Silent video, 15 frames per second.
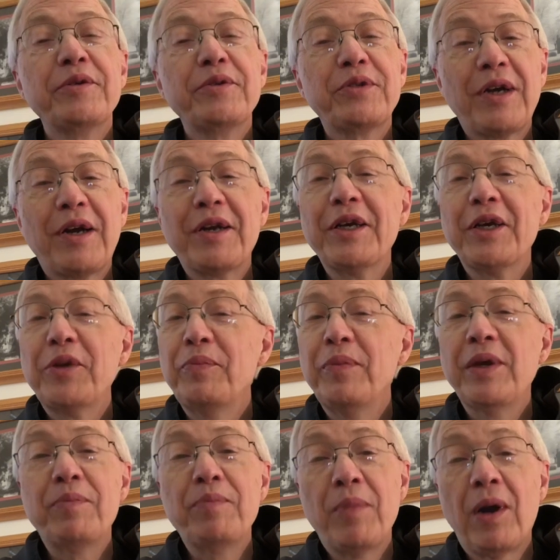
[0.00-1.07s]
Starting in
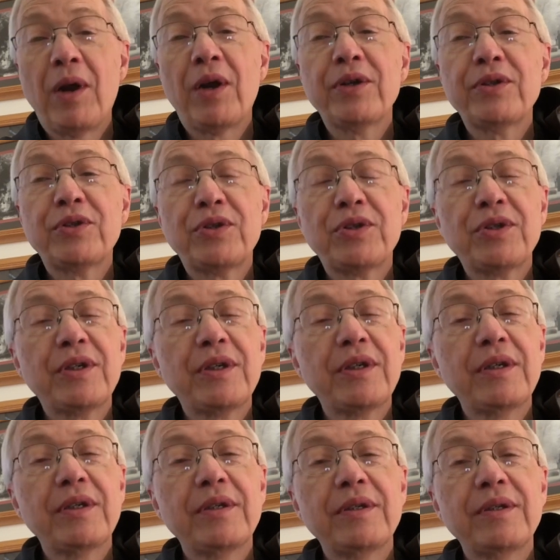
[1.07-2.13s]
mid-March,
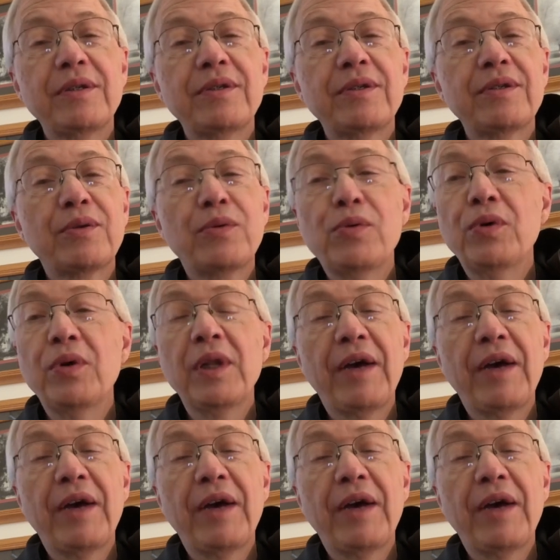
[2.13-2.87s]
school